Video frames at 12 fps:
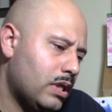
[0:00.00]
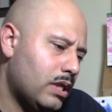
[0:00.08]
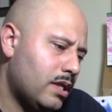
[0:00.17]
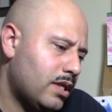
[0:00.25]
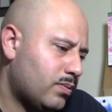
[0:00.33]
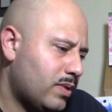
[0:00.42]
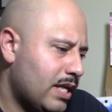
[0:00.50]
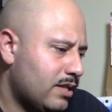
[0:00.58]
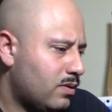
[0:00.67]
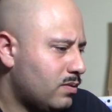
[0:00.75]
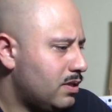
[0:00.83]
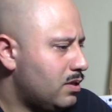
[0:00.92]
This one
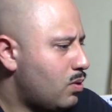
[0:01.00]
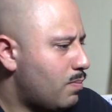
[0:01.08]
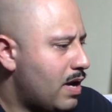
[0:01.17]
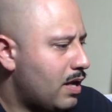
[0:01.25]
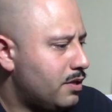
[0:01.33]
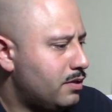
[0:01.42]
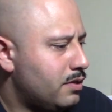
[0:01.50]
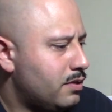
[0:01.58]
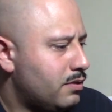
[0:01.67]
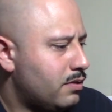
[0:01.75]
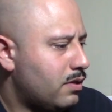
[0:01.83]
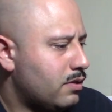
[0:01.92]
has those little
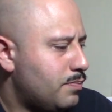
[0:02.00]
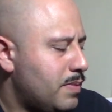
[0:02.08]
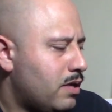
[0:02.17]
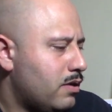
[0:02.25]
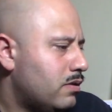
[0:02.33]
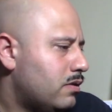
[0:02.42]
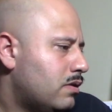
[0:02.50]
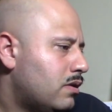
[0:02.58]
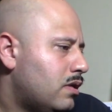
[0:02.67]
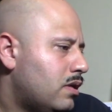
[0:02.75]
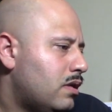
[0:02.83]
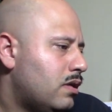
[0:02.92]
monitors or speakers
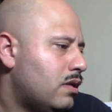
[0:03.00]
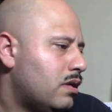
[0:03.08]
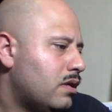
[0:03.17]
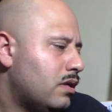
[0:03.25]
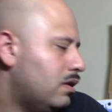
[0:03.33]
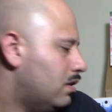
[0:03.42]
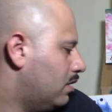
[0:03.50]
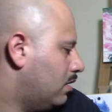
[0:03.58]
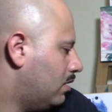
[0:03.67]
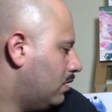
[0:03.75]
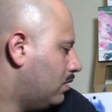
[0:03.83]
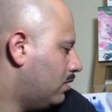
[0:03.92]

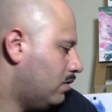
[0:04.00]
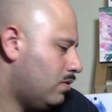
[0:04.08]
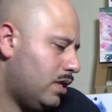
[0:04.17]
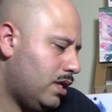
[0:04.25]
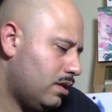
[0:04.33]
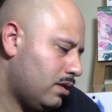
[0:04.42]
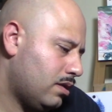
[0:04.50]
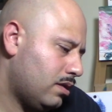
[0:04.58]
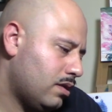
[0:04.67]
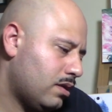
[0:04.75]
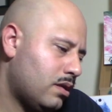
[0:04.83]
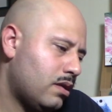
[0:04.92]
on it.
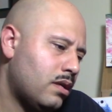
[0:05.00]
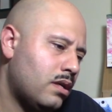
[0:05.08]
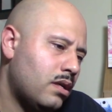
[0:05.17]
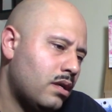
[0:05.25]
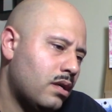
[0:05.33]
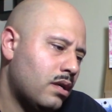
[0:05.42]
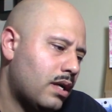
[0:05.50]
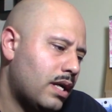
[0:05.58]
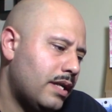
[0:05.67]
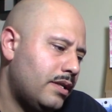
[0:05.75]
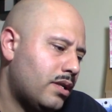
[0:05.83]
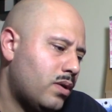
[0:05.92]

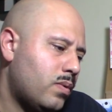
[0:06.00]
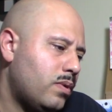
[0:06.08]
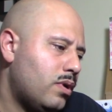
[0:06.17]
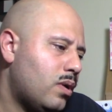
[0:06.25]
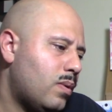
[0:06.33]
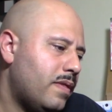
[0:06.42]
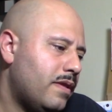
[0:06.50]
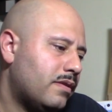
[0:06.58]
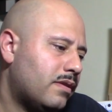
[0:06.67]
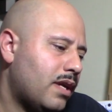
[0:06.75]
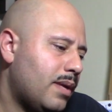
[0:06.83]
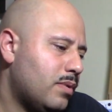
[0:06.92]
I don't know what this
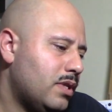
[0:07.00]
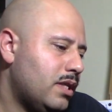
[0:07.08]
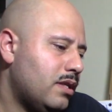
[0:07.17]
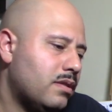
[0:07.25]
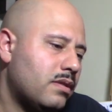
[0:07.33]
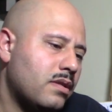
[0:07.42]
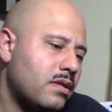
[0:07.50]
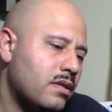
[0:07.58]
cable is.